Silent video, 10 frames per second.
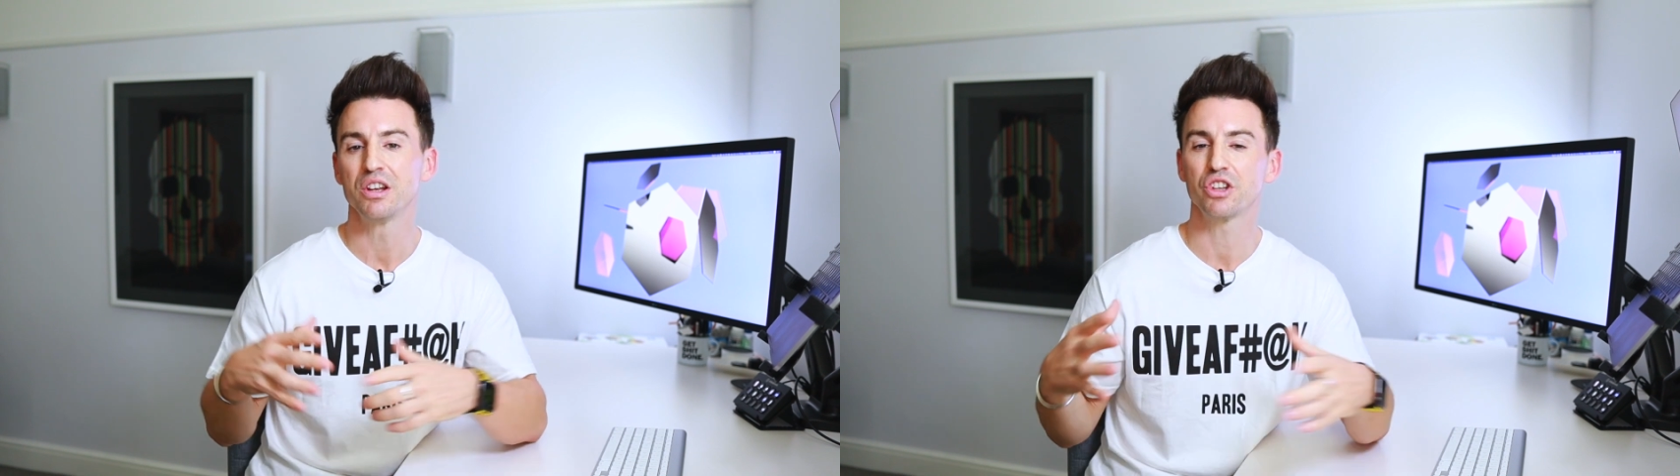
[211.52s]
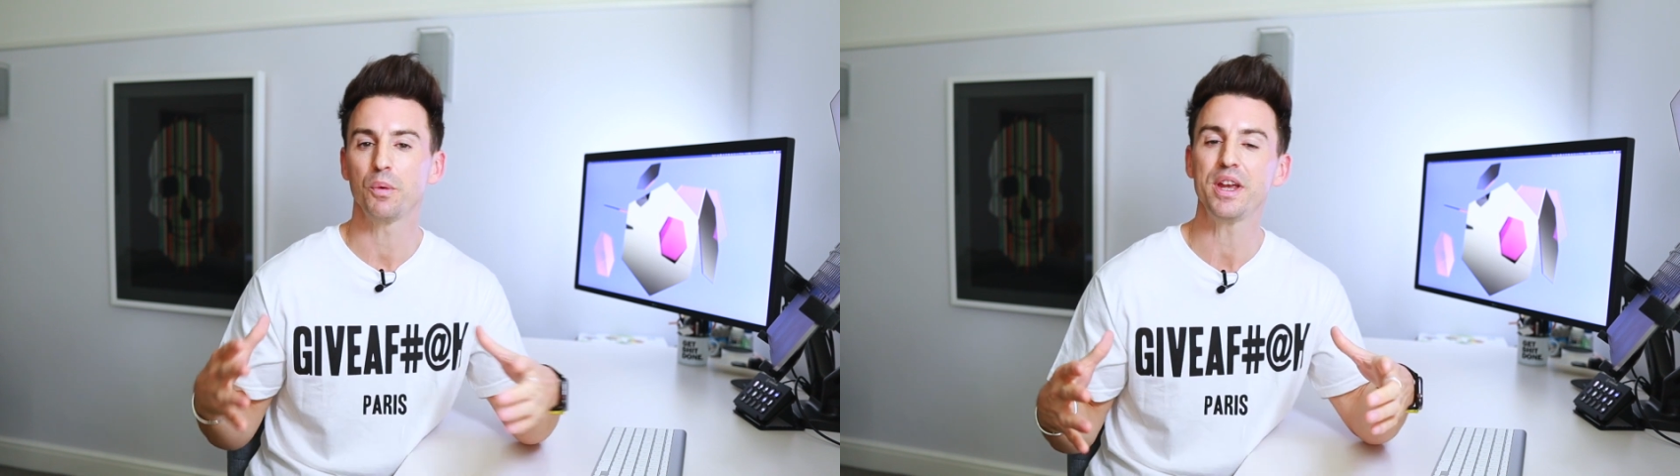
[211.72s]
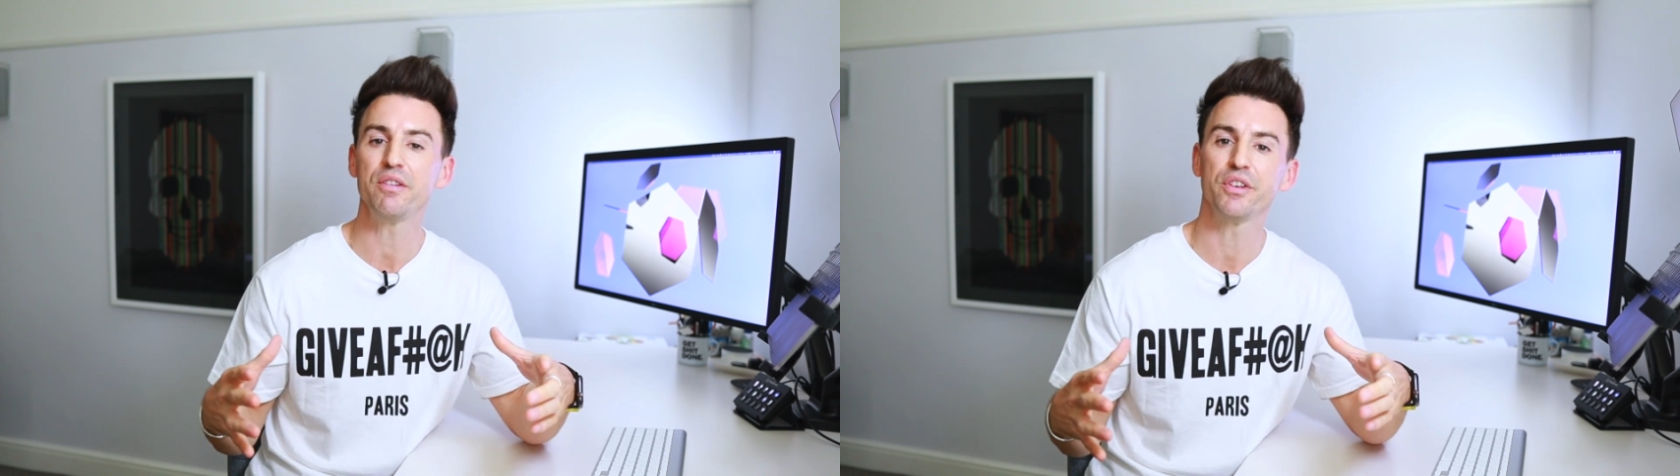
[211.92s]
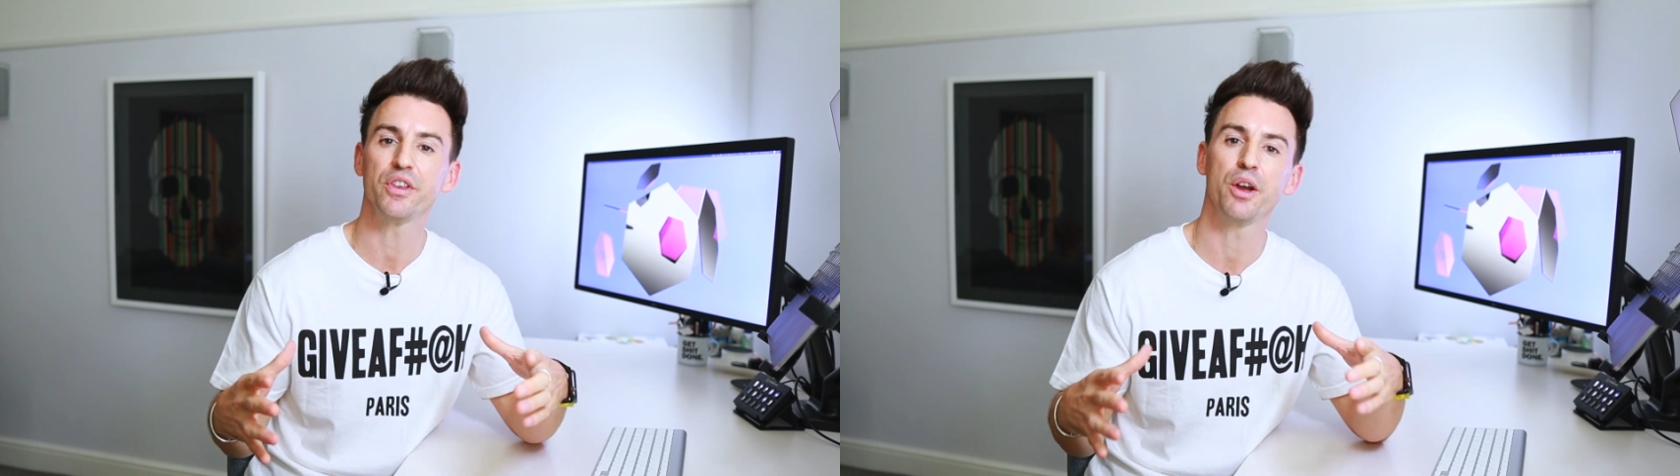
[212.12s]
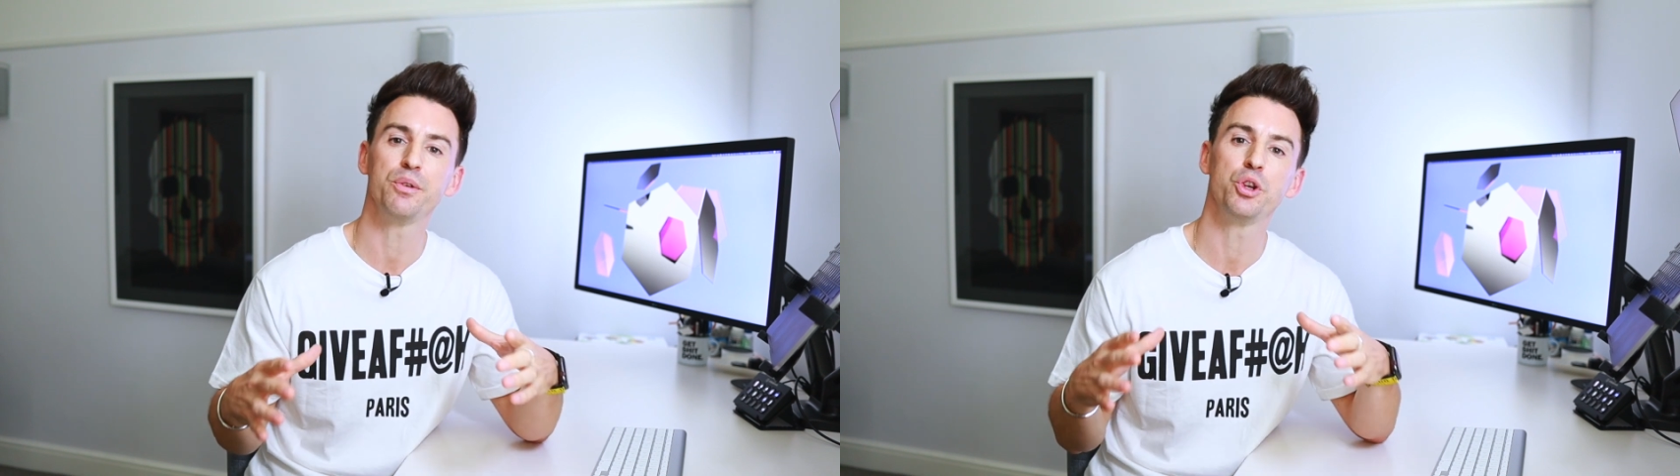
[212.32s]
So even
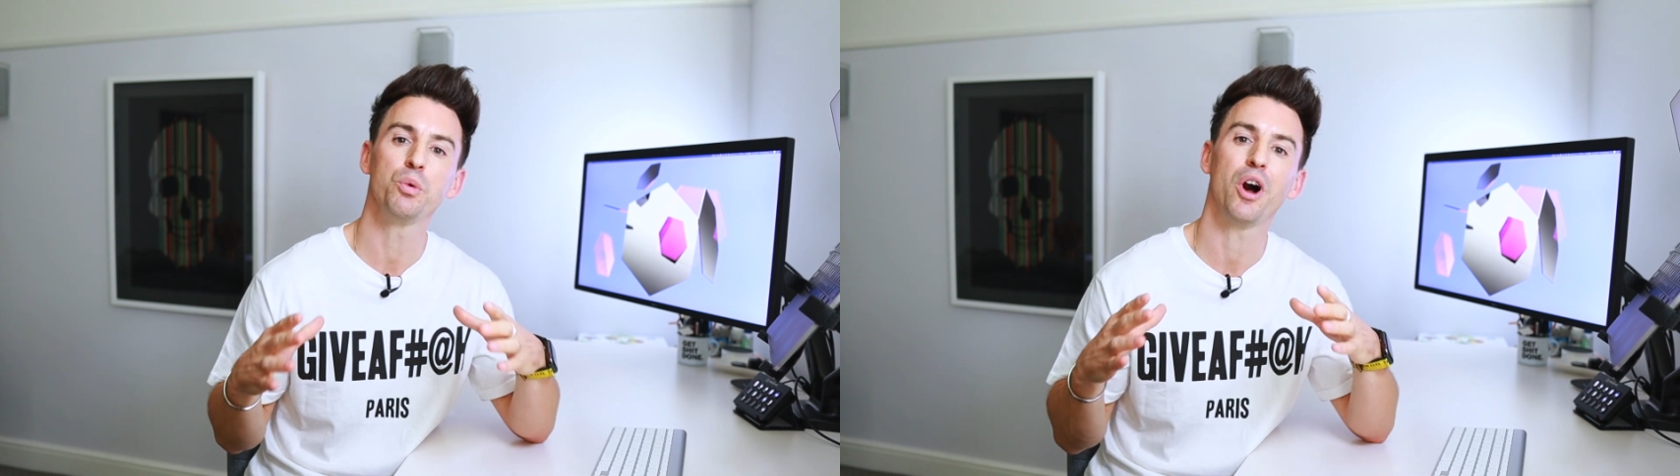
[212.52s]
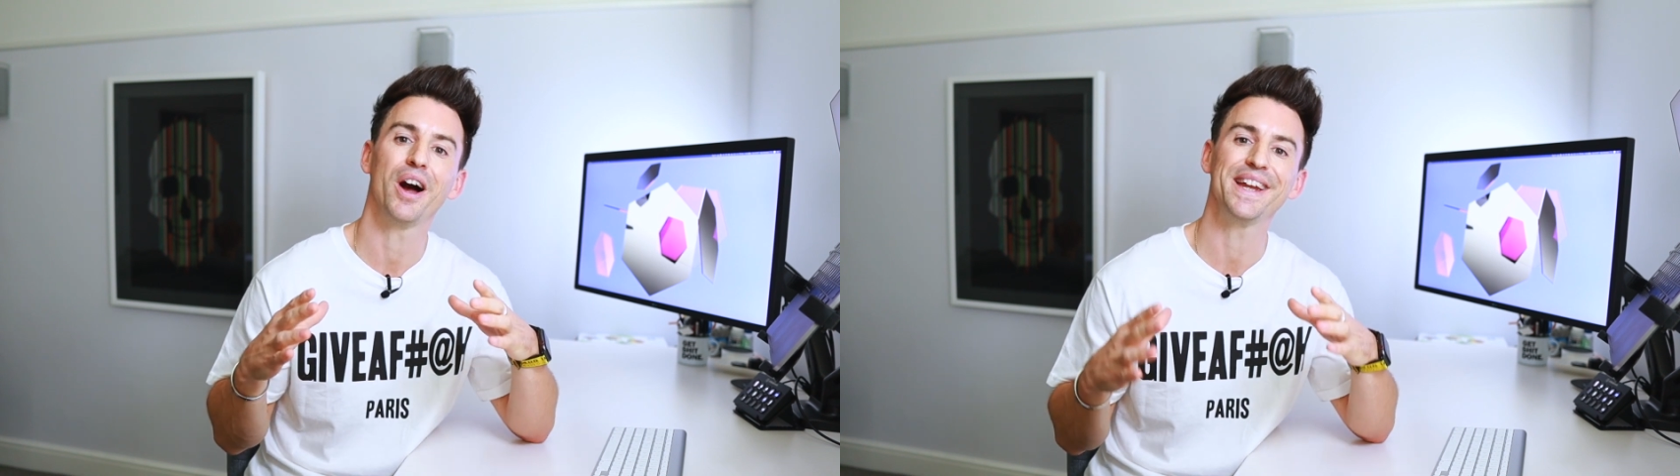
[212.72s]
though you are